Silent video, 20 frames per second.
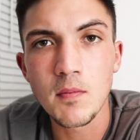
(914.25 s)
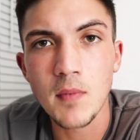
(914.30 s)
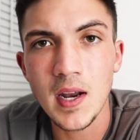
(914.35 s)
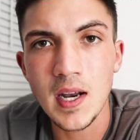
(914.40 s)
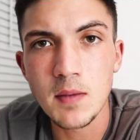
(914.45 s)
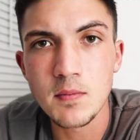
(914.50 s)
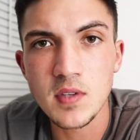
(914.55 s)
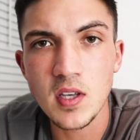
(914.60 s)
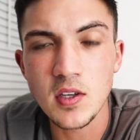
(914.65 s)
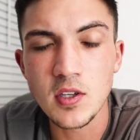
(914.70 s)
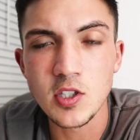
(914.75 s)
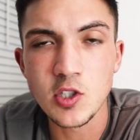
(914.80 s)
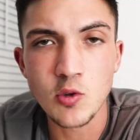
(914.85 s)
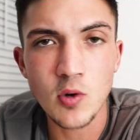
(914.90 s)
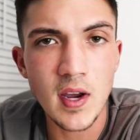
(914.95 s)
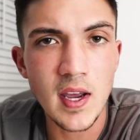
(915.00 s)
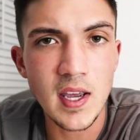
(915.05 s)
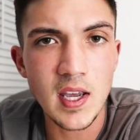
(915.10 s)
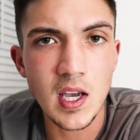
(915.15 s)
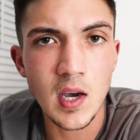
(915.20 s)
name's Elliot
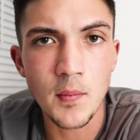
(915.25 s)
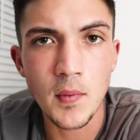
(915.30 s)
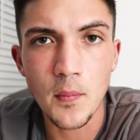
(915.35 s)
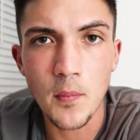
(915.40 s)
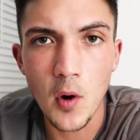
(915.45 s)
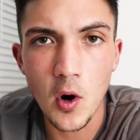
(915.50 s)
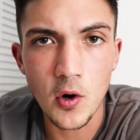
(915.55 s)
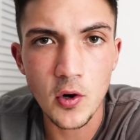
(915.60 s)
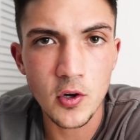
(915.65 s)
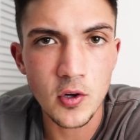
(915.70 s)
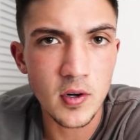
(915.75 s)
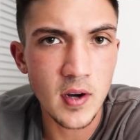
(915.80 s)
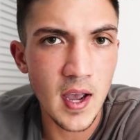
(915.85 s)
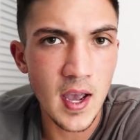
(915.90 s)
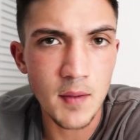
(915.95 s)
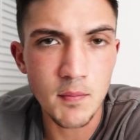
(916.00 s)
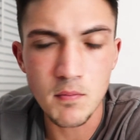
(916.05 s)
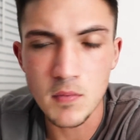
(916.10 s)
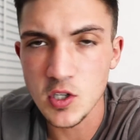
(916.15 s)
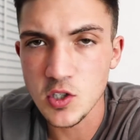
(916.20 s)
Drake. I'm a partner
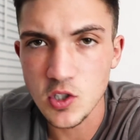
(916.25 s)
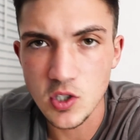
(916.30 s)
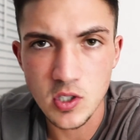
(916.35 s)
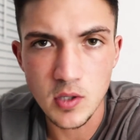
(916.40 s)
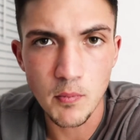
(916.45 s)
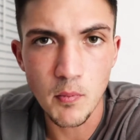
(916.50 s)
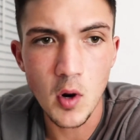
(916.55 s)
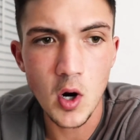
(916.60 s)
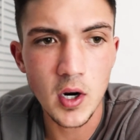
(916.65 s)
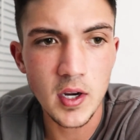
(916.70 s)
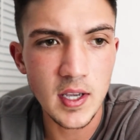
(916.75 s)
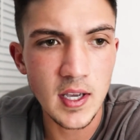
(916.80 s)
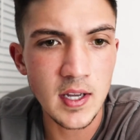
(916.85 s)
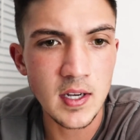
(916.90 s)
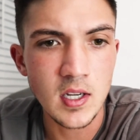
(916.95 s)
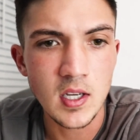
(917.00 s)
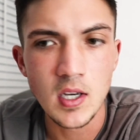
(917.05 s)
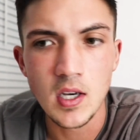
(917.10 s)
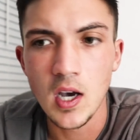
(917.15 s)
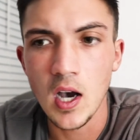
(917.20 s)
at Mission to
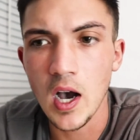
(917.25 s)
Market.